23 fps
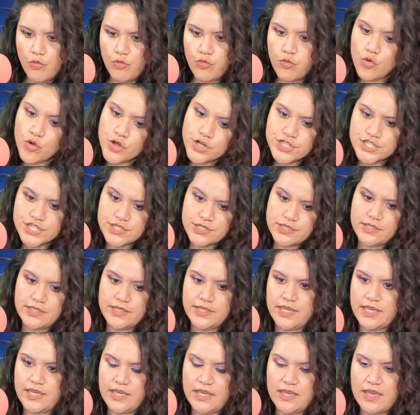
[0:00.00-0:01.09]

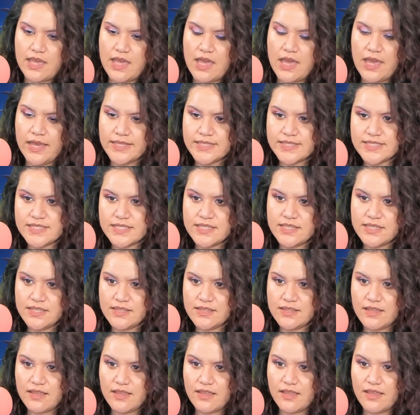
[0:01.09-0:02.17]
Fortunately, I
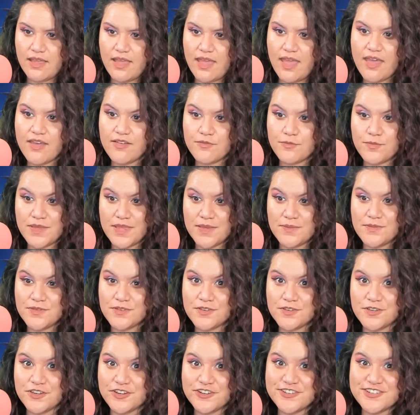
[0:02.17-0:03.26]
did have people
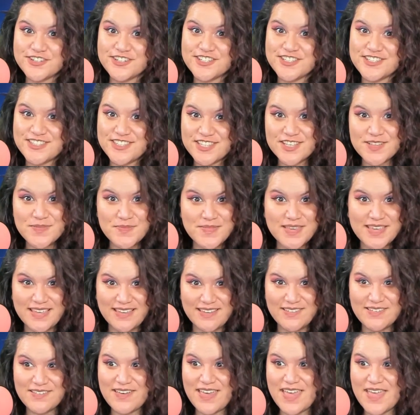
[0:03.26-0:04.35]
who understood me,
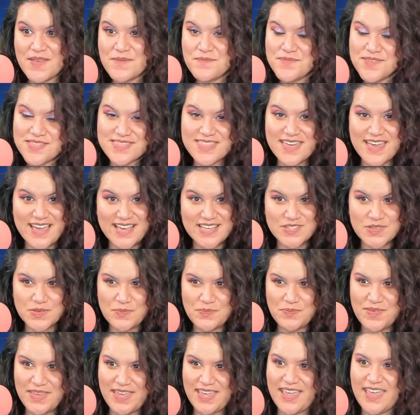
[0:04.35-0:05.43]
who empathized with
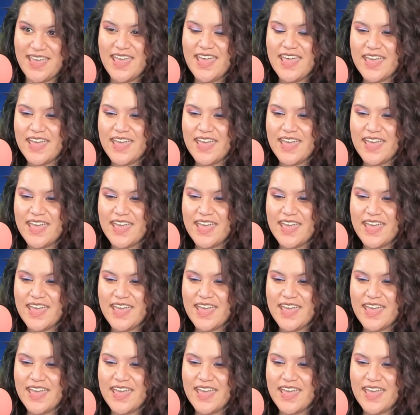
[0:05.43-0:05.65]
me,